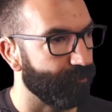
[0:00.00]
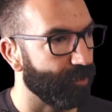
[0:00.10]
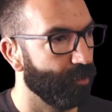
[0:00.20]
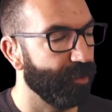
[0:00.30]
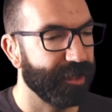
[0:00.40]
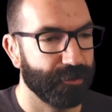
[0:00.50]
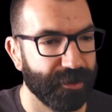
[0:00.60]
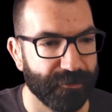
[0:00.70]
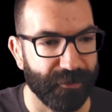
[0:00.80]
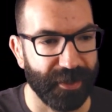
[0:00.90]
We get rid
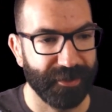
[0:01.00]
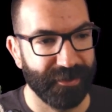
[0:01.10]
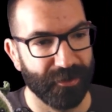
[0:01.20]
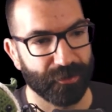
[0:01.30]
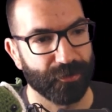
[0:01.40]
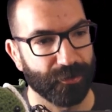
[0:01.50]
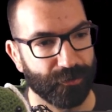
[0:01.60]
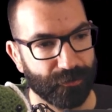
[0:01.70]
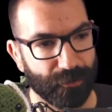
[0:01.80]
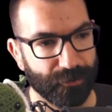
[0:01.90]
of any other
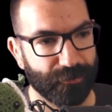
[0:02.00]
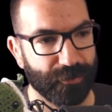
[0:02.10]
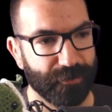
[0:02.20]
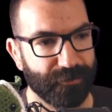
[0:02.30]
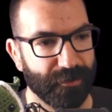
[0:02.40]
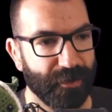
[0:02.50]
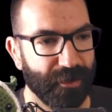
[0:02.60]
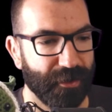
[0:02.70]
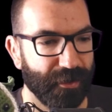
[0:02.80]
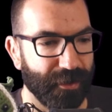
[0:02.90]
sources
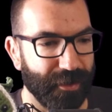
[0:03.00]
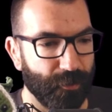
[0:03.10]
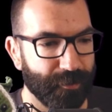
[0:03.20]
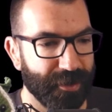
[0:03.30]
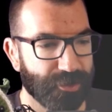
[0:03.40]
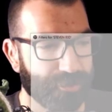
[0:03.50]
and we make sure